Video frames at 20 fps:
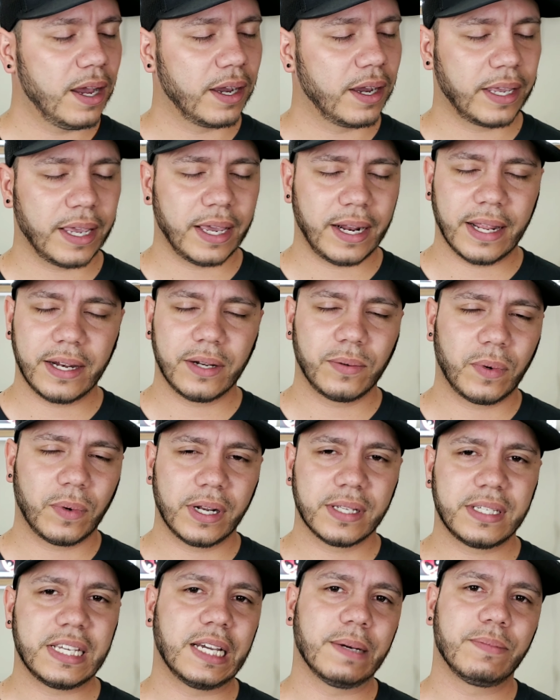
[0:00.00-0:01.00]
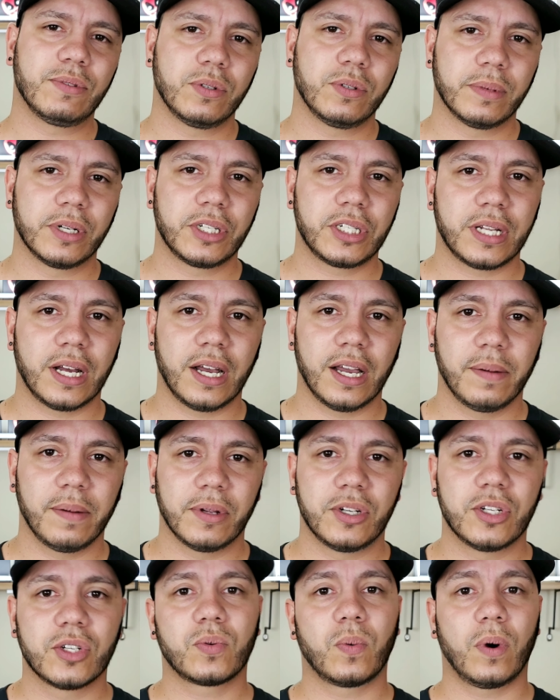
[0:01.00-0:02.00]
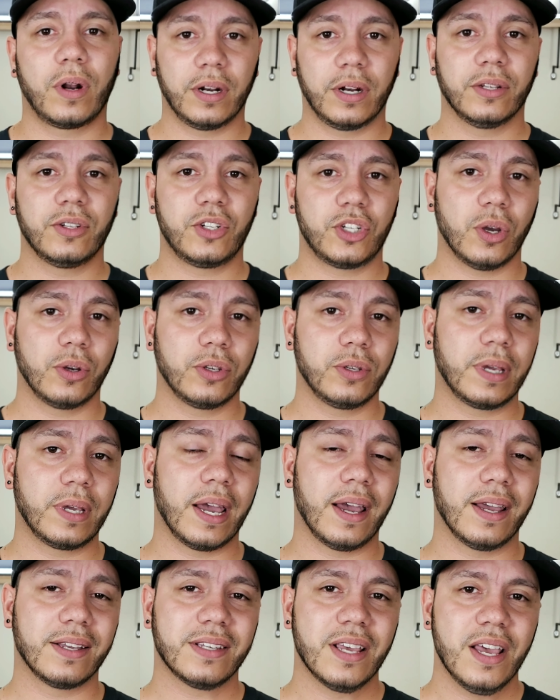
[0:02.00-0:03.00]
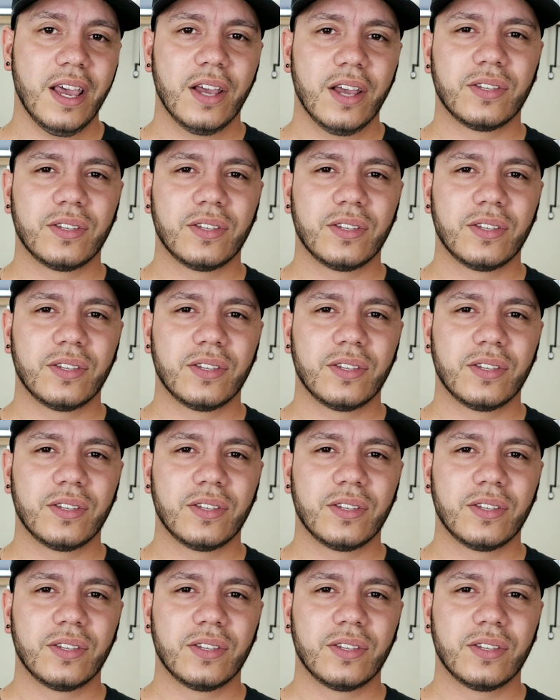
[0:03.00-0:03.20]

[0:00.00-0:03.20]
Again, I didn't want to take up too much time. I just wanted to show you guys